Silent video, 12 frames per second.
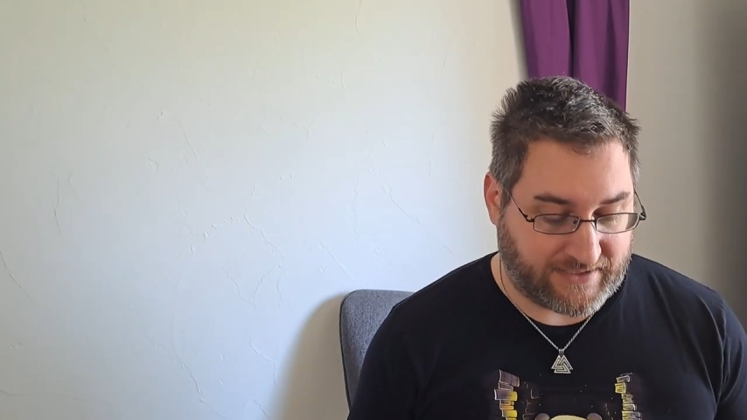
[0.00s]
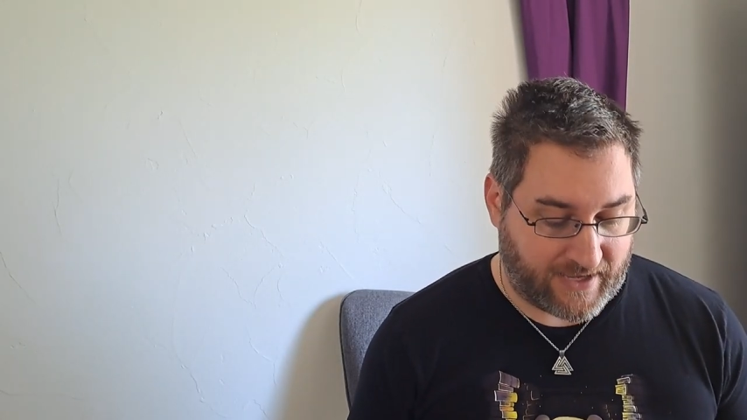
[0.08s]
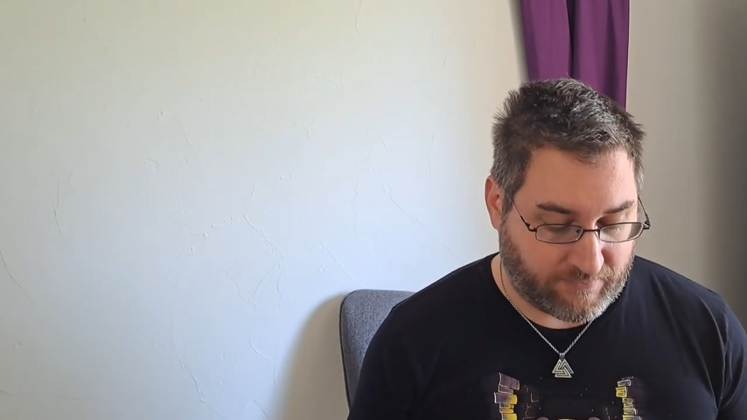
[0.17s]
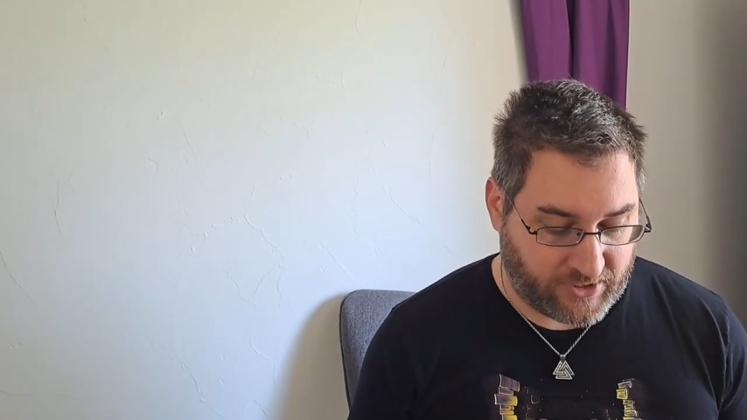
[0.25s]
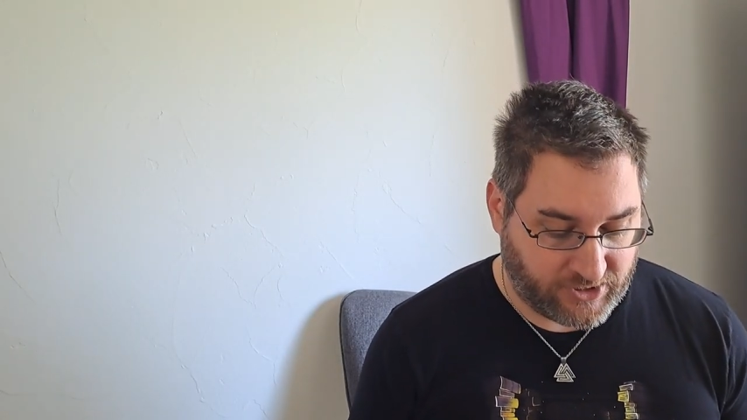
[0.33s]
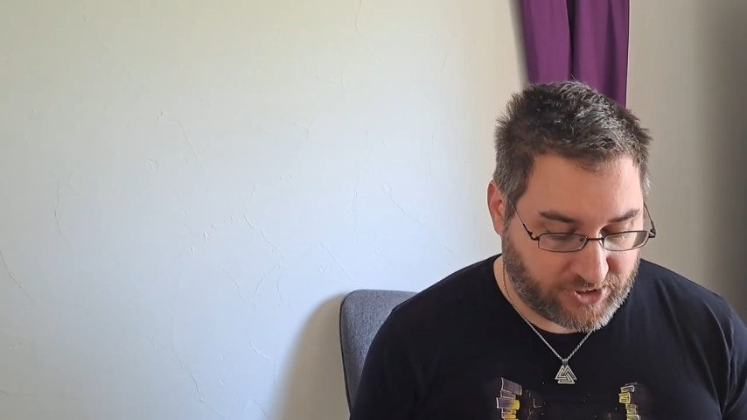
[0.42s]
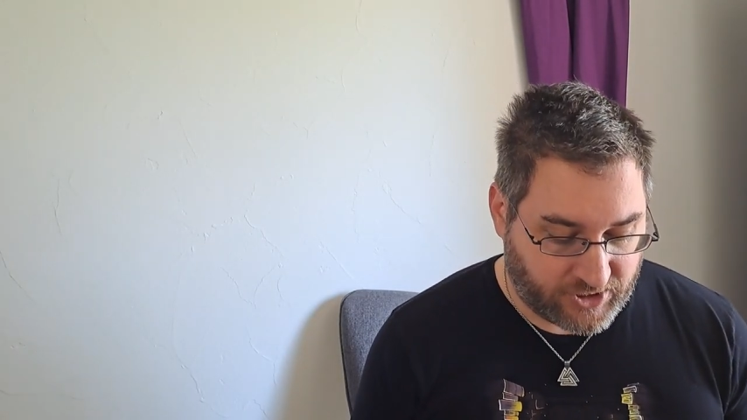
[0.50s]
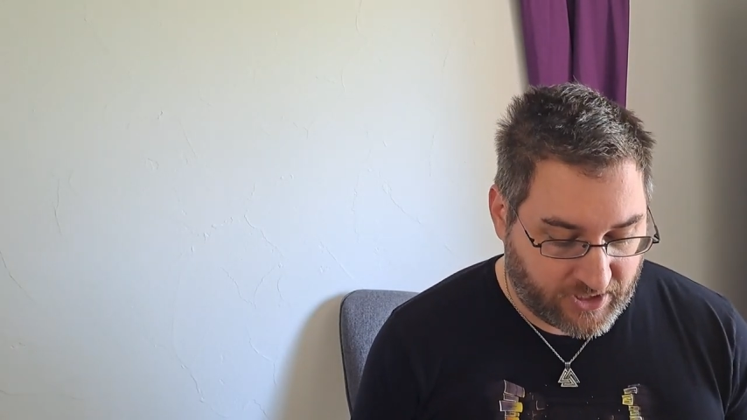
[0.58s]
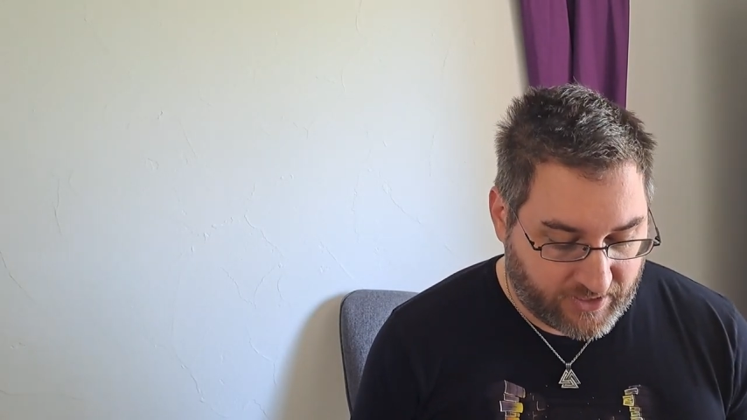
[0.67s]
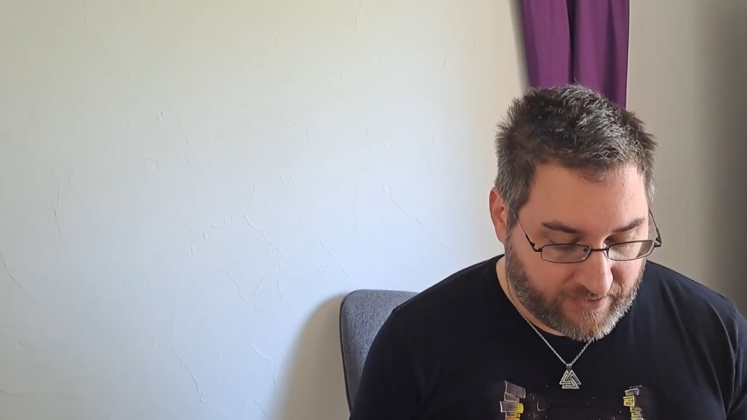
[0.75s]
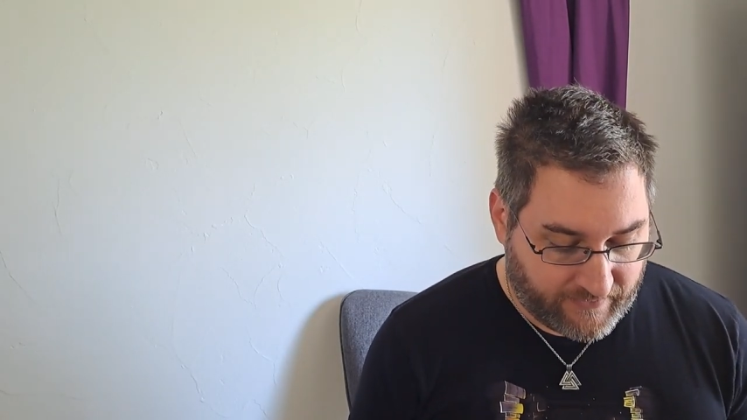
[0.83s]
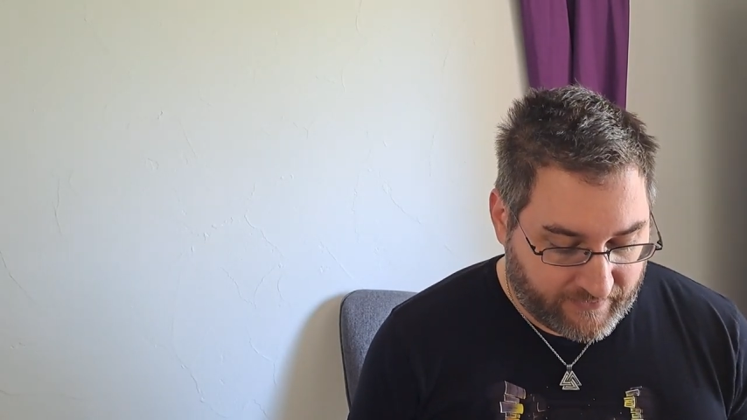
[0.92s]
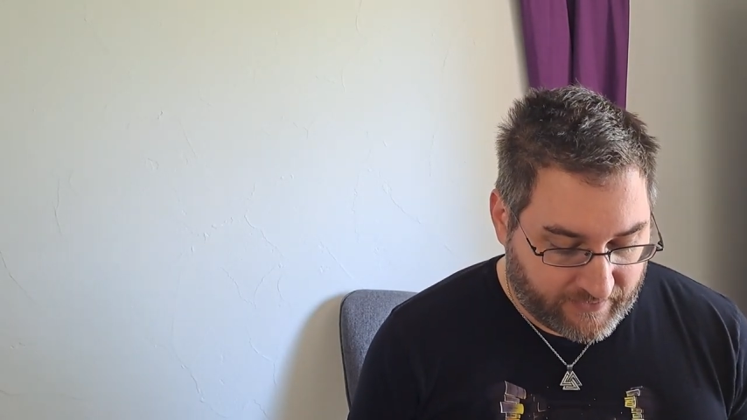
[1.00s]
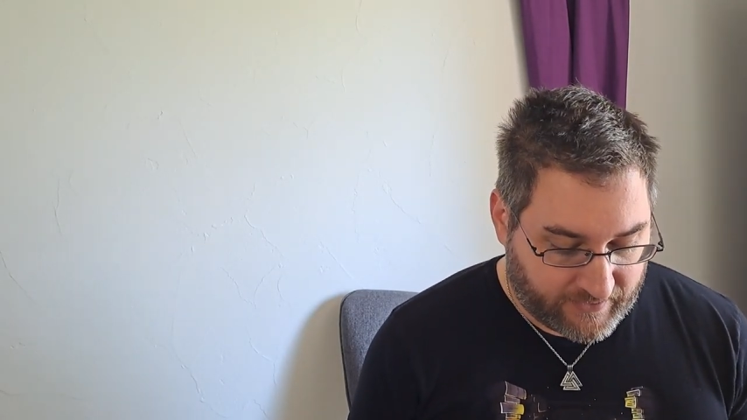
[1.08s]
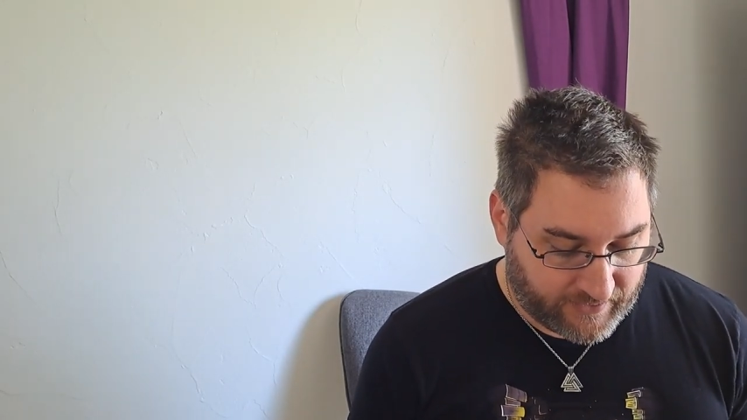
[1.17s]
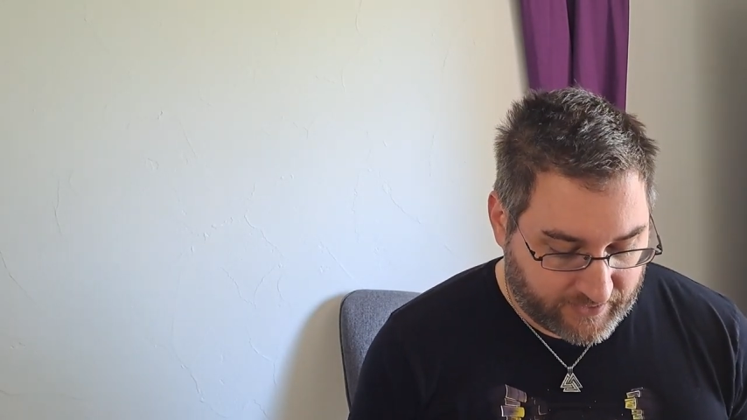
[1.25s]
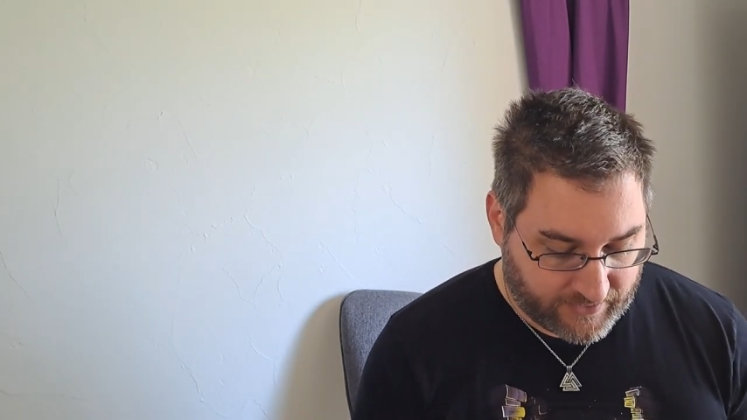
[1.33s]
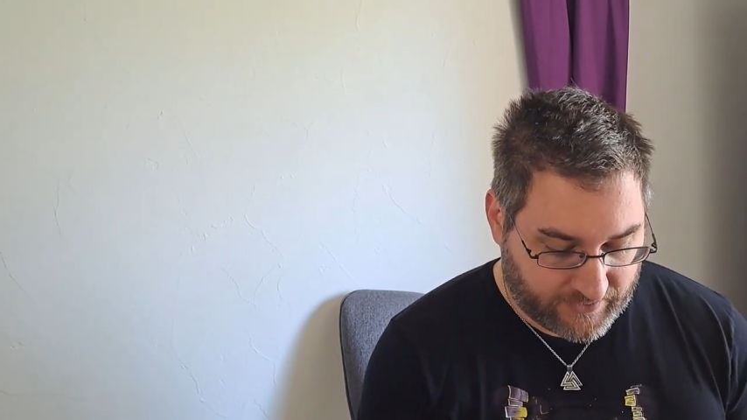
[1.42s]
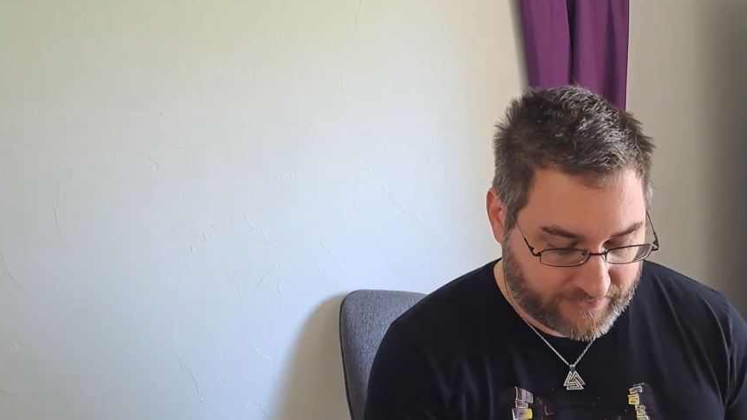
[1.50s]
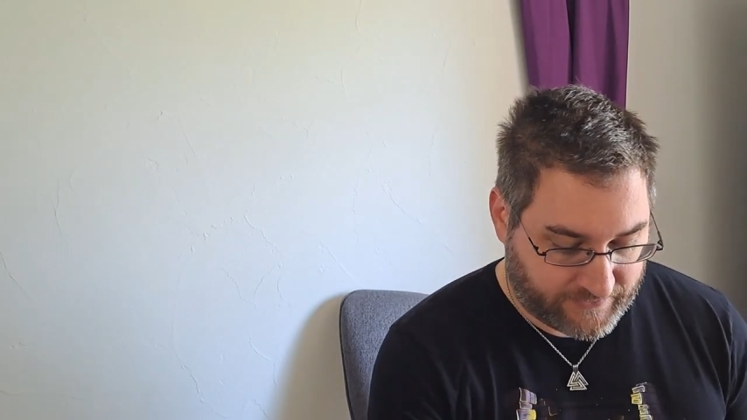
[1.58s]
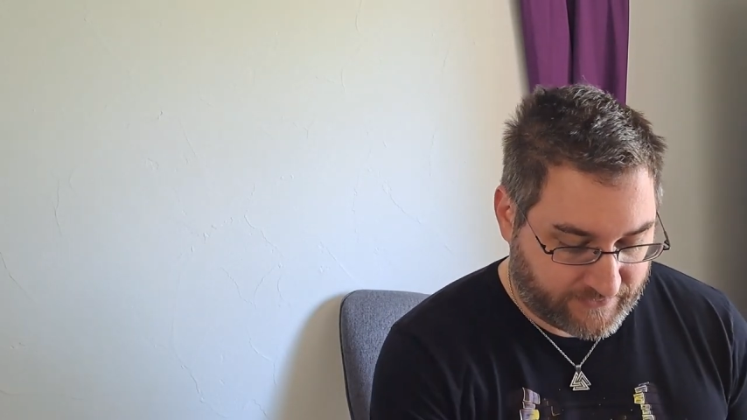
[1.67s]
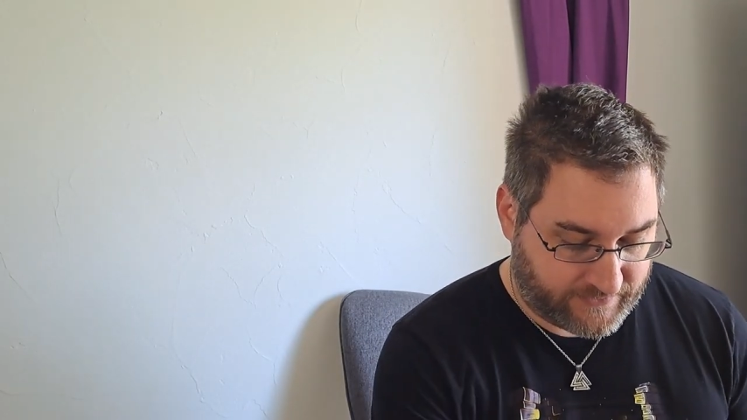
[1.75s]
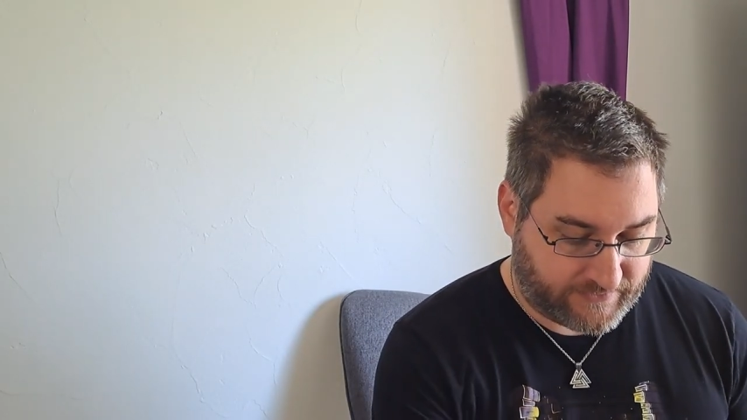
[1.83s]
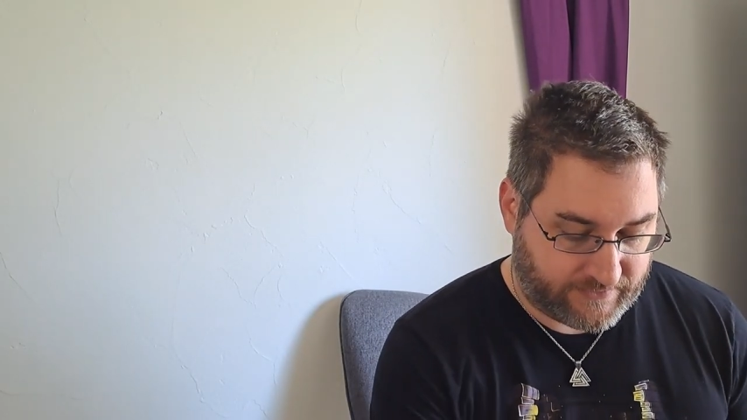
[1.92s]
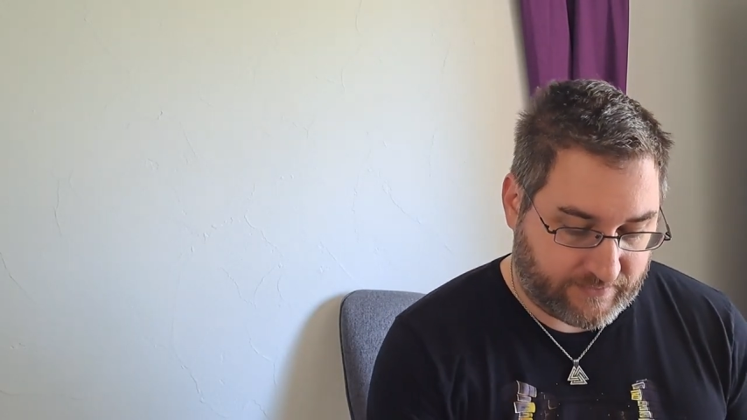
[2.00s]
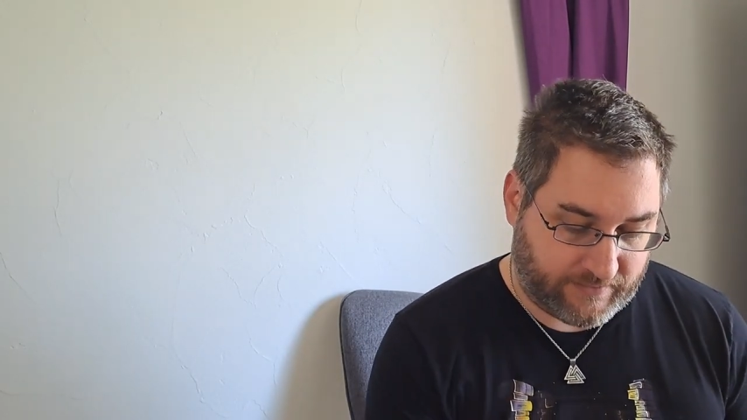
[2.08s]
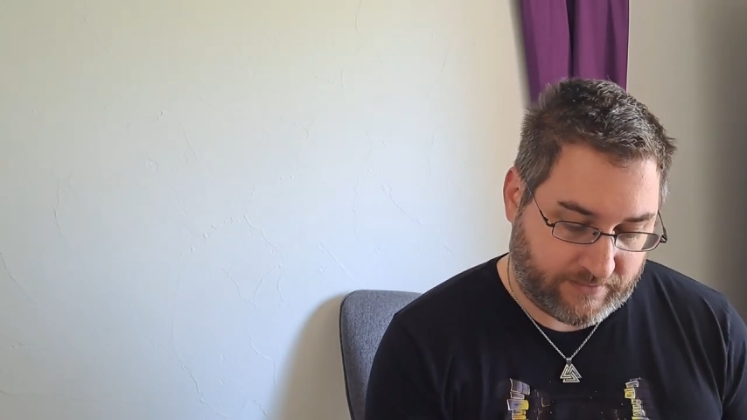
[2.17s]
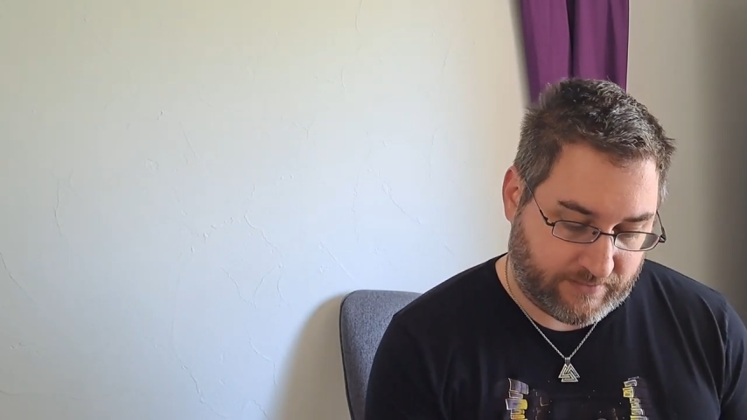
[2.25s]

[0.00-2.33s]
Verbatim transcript: damage, is